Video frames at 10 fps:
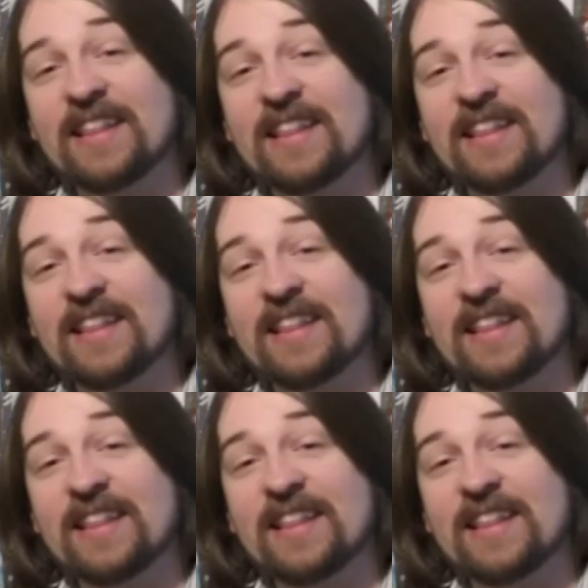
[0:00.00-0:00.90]
so va
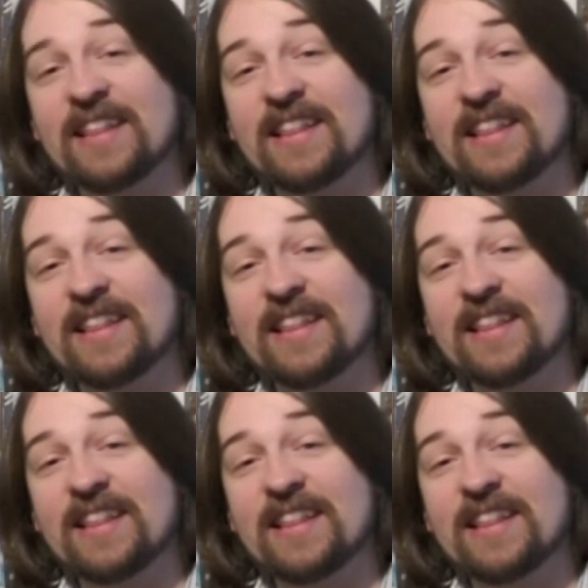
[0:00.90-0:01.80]

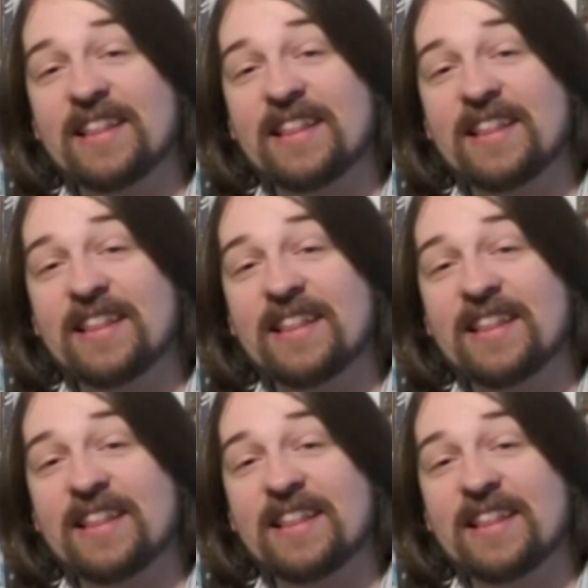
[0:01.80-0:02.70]
vampire
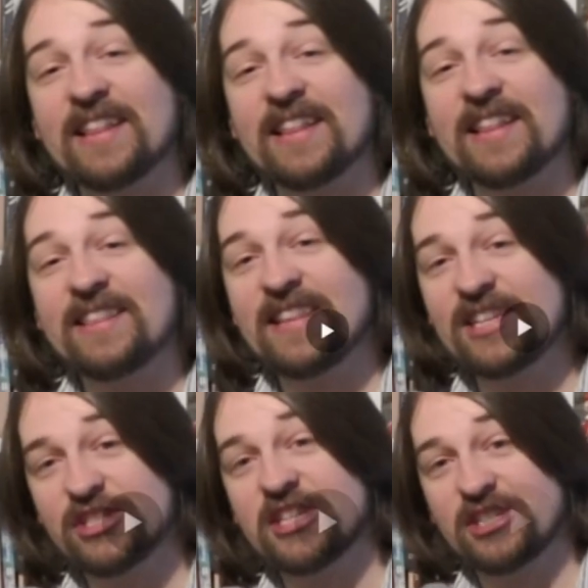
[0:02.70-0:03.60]
eugenics.
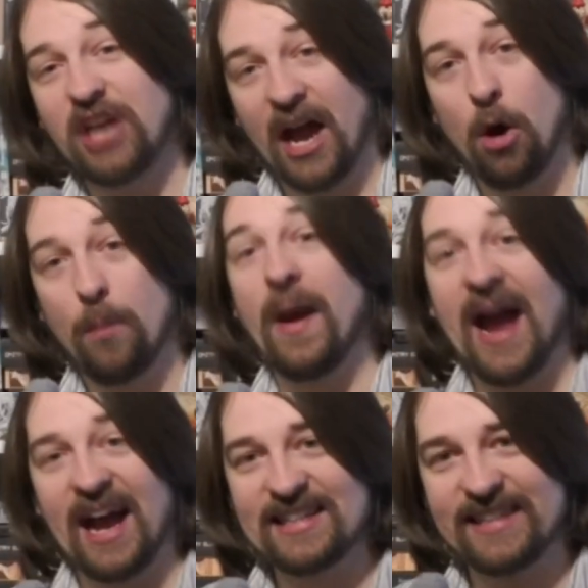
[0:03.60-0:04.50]
This is how
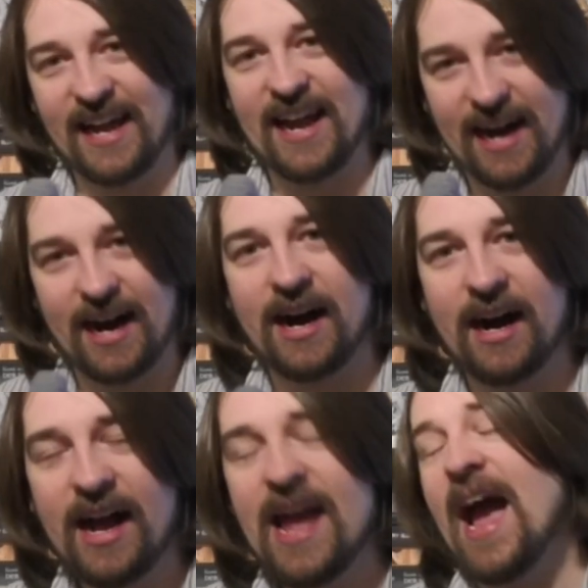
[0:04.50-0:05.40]
bad they are.
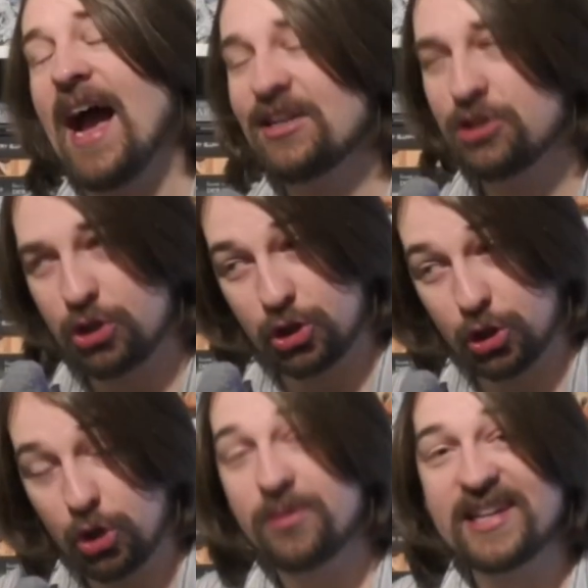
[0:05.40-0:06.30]
And
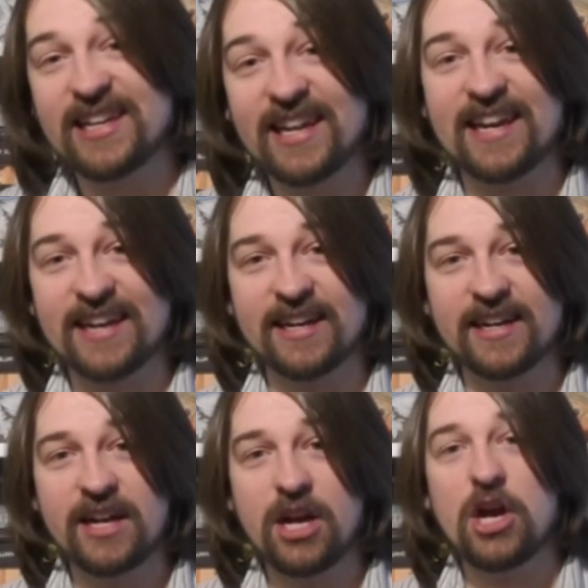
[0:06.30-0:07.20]
to be
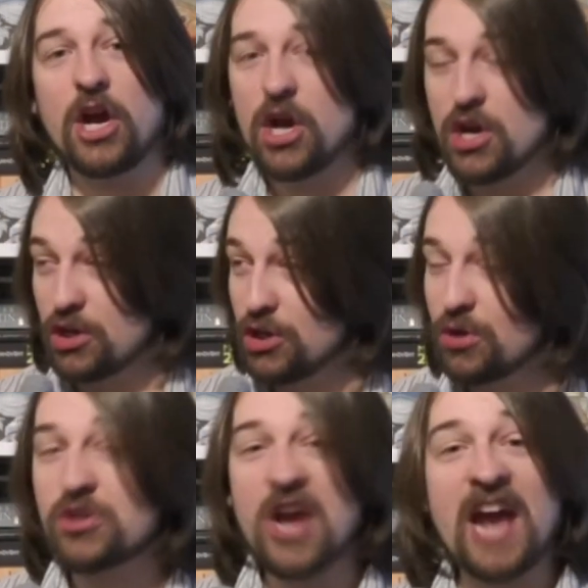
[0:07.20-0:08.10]
clear,
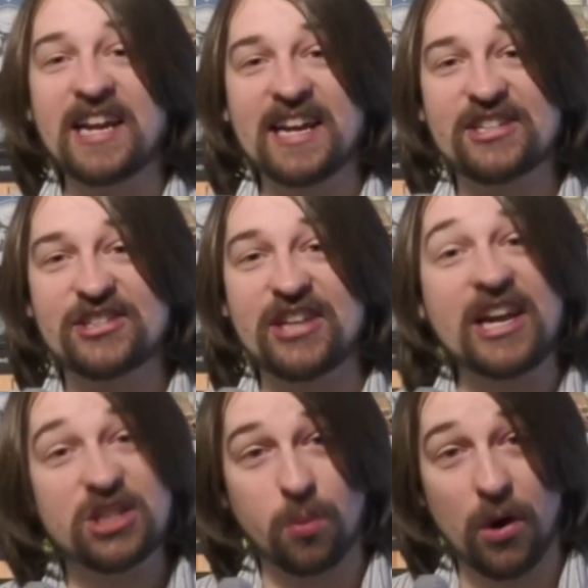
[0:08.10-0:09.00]
eugenics
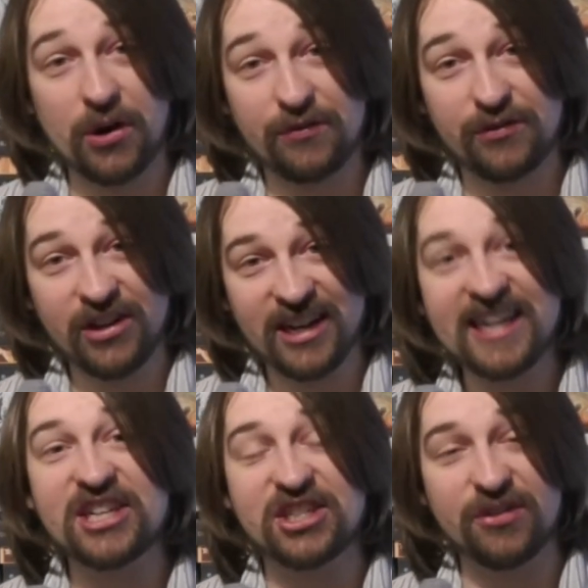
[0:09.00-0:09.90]
is one of the
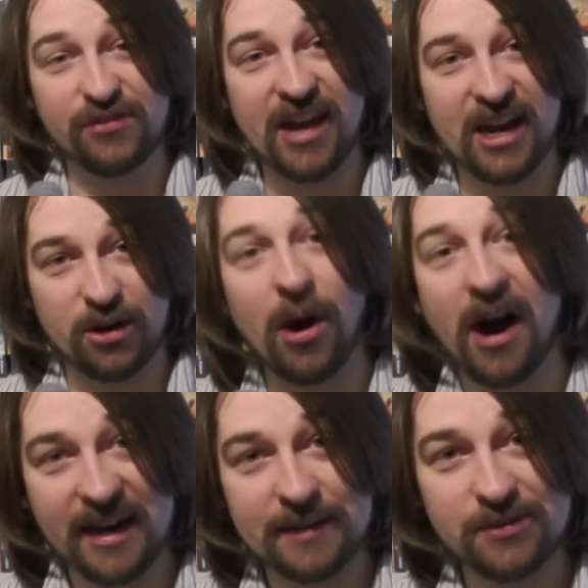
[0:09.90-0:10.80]
least of their
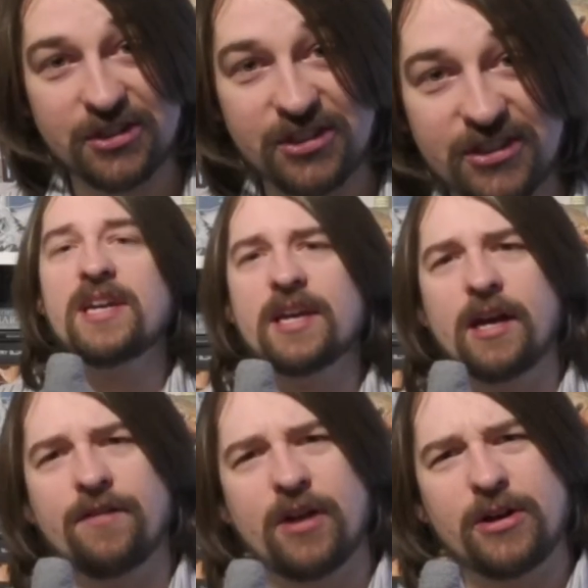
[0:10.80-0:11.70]
crimes. Being
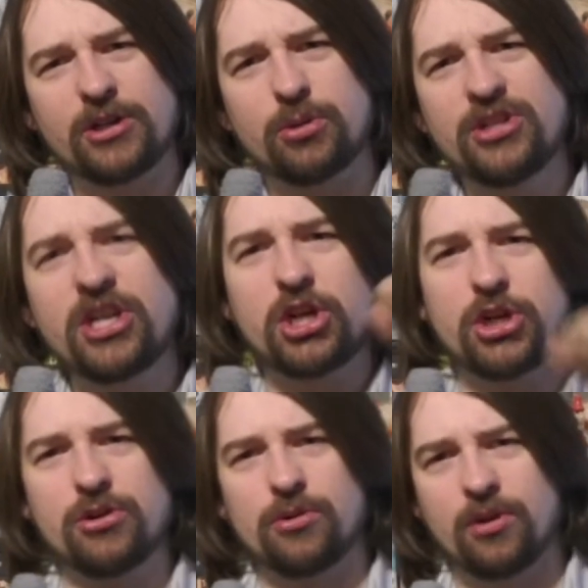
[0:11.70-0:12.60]
a, a very
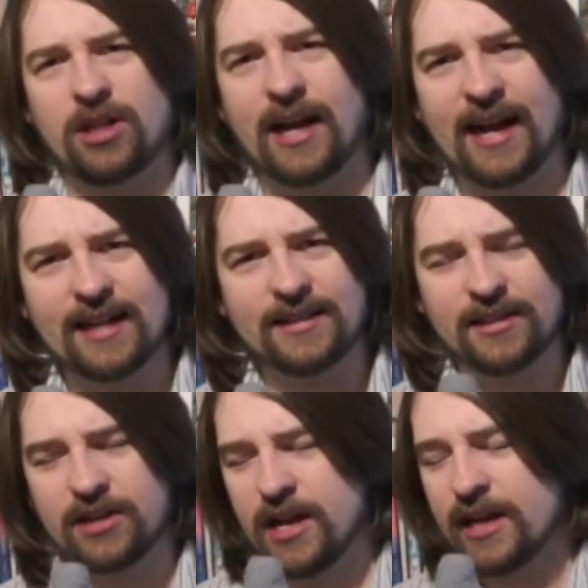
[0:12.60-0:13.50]
traditional clan
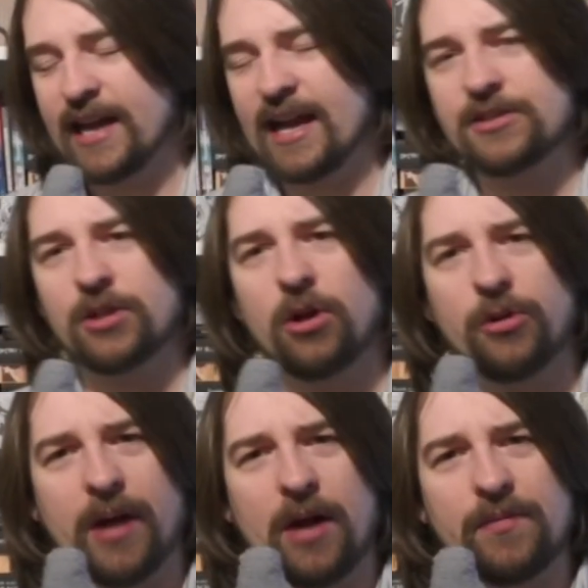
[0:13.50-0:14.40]
that cares a
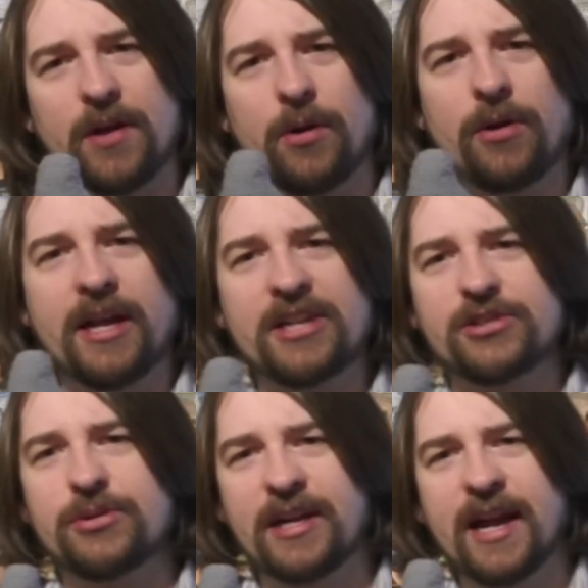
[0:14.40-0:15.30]
lot about their own
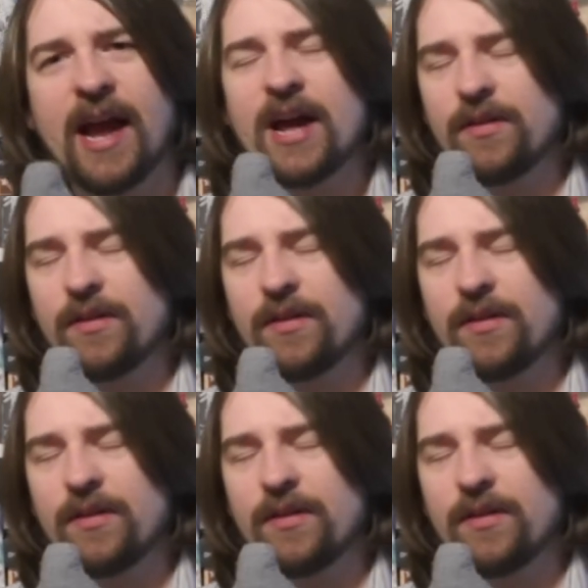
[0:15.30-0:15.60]
history,